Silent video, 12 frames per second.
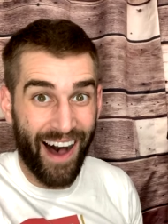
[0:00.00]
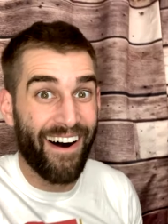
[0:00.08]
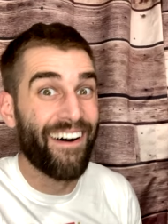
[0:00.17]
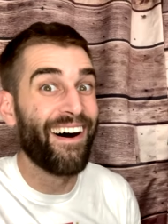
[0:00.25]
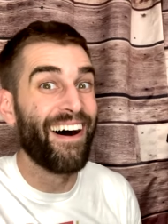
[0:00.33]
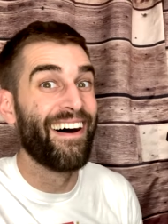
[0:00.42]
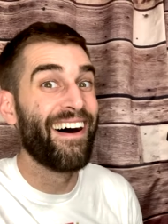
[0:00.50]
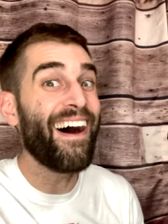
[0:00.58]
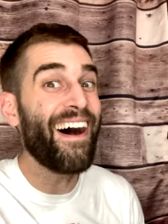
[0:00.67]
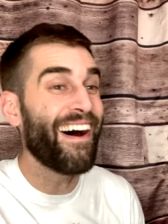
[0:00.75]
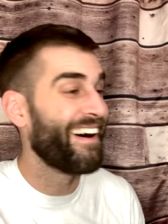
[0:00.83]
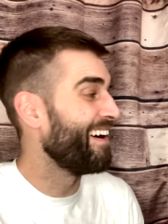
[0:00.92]

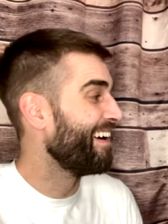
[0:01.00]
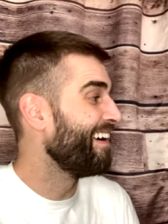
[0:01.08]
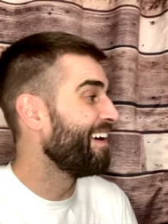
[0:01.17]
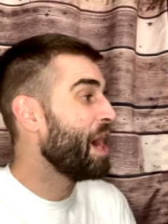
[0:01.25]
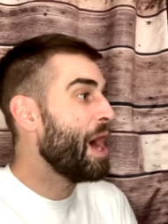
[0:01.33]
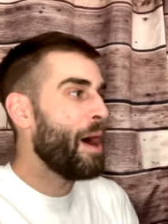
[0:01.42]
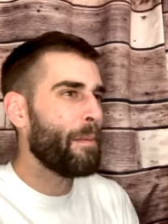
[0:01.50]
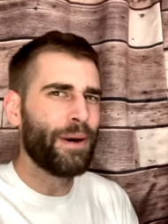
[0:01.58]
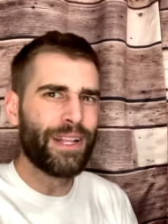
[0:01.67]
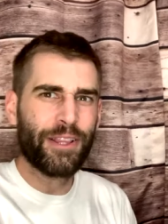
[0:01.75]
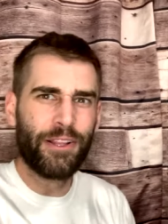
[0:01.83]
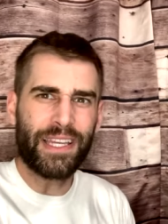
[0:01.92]
but
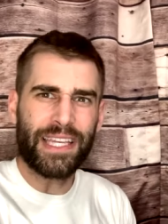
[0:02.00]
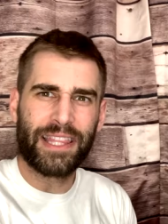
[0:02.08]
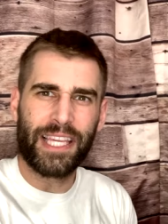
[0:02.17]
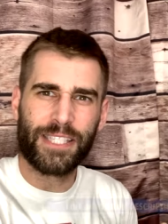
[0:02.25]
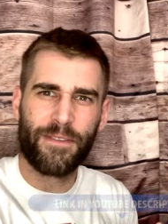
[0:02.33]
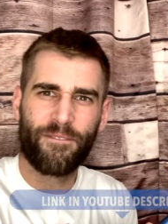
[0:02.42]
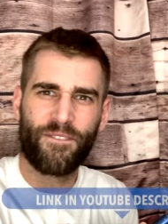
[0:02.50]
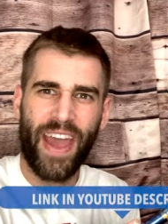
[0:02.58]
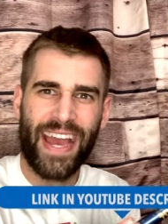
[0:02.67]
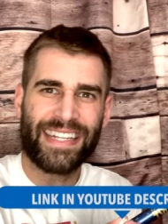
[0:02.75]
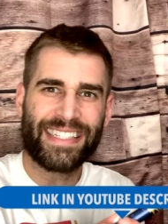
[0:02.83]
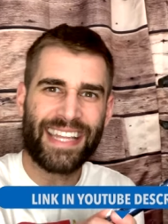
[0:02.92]
look at this
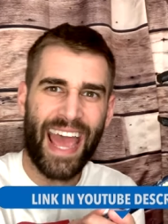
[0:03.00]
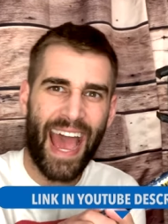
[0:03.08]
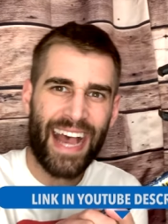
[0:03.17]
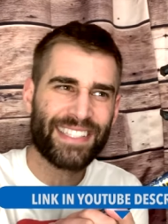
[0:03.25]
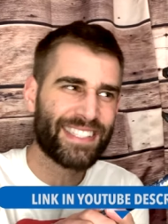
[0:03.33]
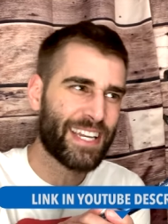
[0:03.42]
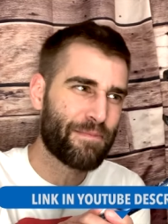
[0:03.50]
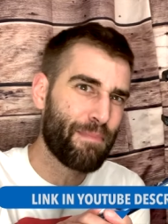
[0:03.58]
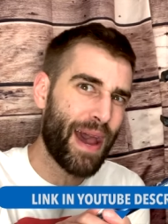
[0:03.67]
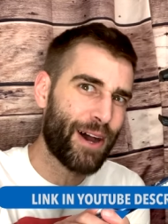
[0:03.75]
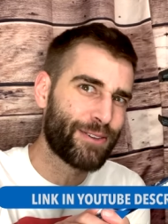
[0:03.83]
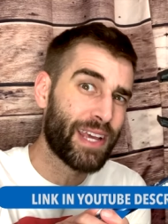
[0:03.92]
fantastic
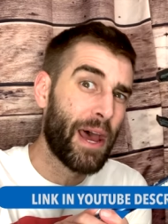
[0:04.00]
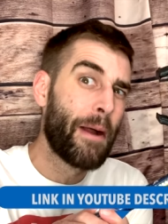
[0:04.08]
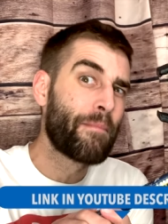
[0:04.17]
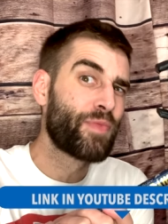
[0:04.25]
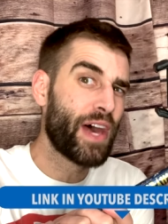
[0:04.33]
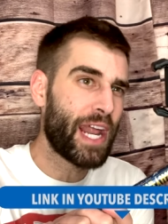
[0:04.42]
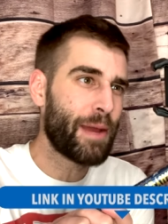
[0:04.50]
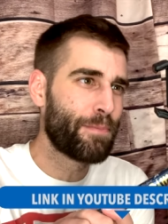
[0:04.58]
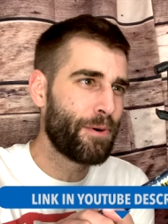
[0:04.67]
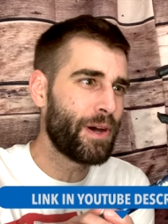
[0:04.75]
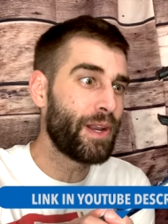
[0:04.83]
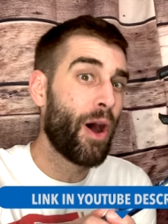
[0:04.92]
mount that I
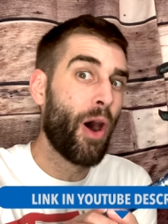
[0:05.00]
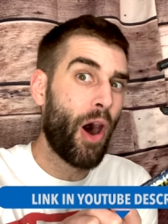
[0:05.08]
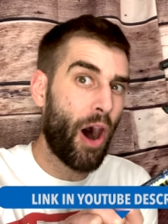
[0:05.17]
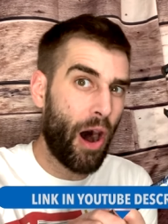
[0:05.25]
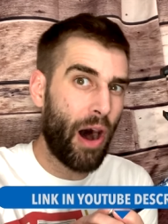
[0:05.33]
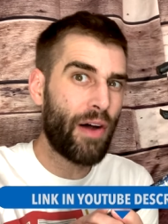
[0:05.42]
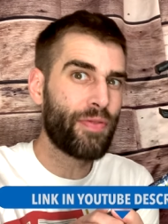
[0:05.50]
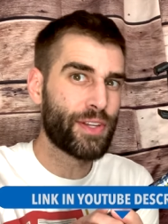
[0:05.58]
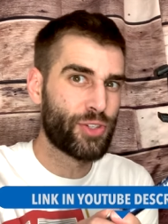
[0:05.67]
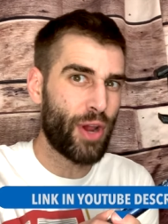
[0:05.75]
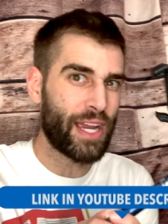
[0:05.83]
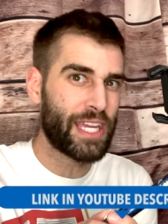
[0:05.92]
put on the
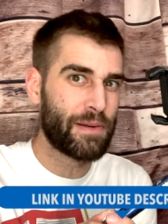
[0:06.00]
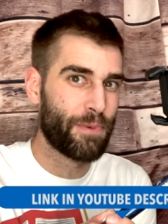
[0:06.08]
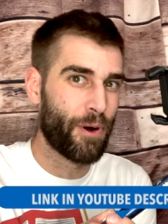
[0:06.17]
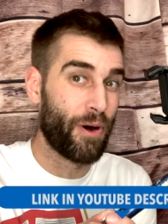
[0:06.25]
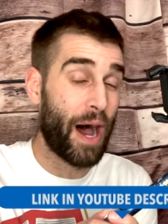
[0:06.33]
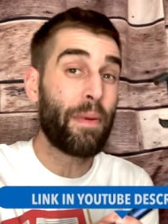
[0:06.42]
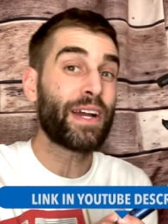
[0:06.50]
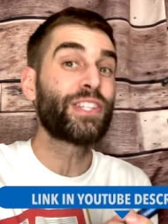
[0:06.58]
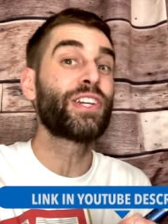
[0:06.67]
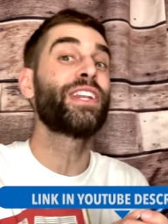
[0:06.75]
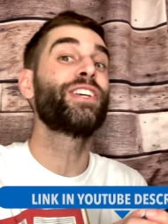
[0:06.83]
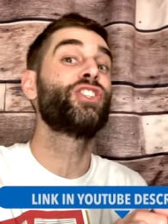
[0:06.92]
trekking pole. I'm
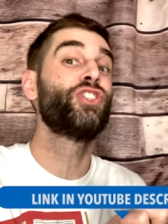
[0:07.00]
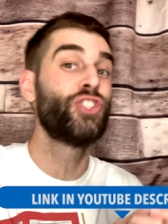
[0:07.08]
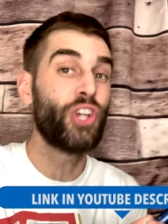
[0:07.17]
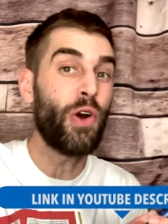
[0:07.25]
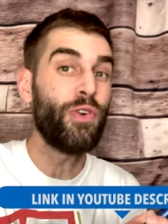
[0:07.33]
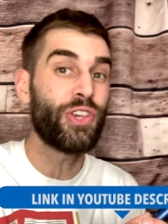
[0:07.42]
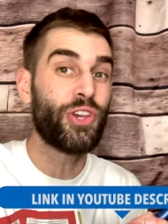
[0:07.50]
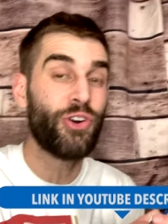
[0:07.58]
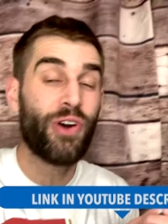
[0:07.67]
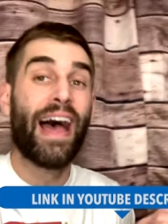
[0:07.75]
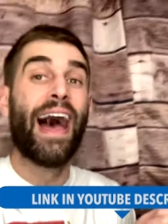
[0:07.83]
actually gonna show you